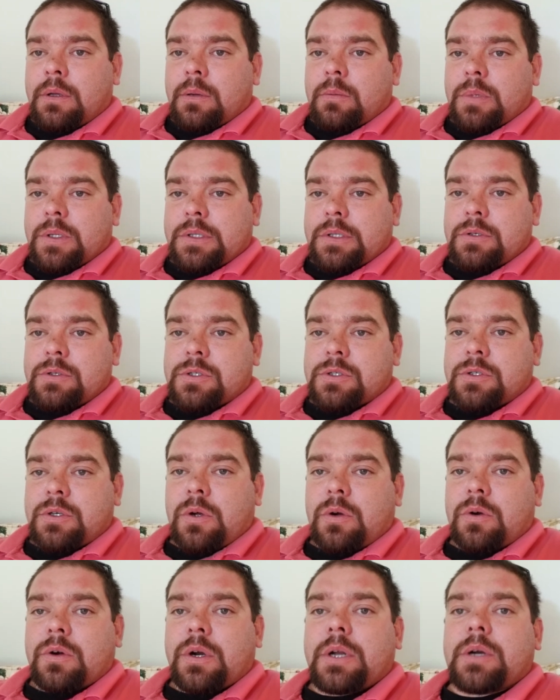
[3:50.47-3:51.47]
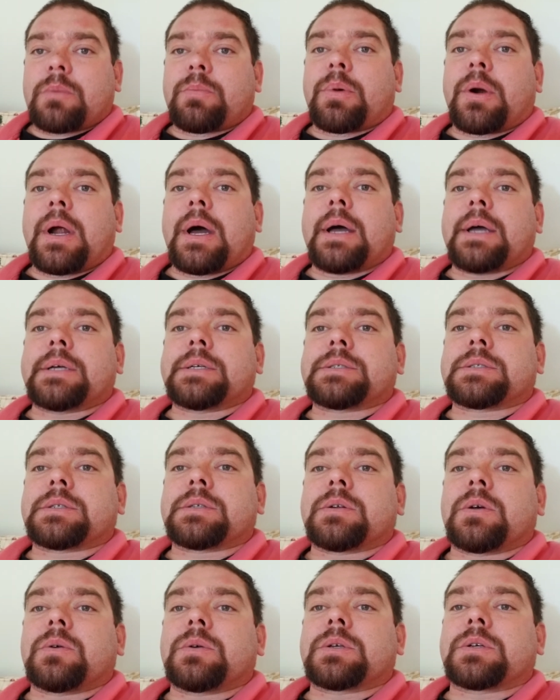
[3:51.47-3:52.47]
but there is no greater prize than
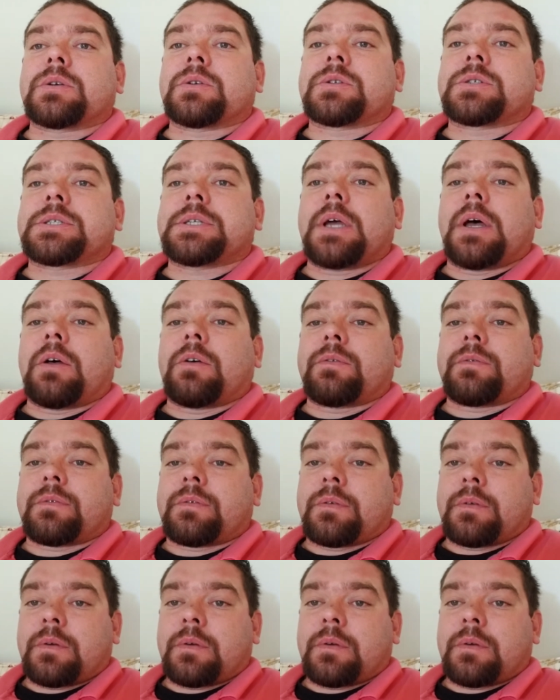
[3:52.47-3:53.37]
owning yourself.